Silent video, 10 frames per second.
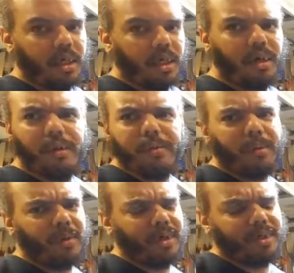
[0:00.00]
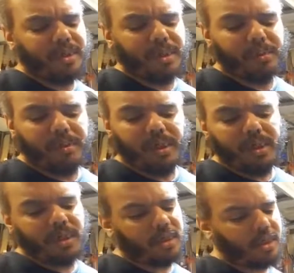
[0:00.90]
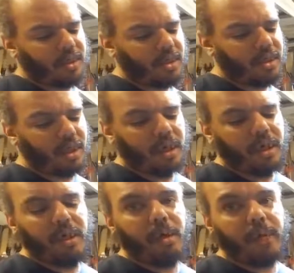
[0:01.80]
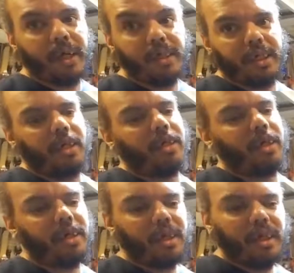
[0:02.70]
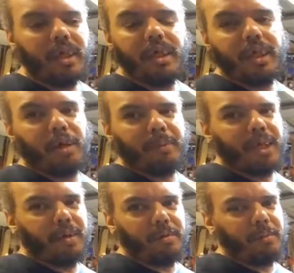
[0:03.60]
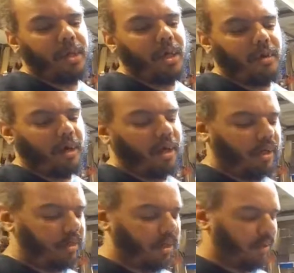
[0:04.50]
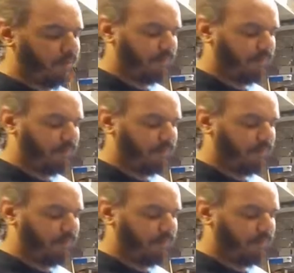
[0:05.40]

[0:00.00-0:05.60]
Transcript: I don't know if I want to this week. I don't know. I'll ride Saturday. That'll make up for me not riding today.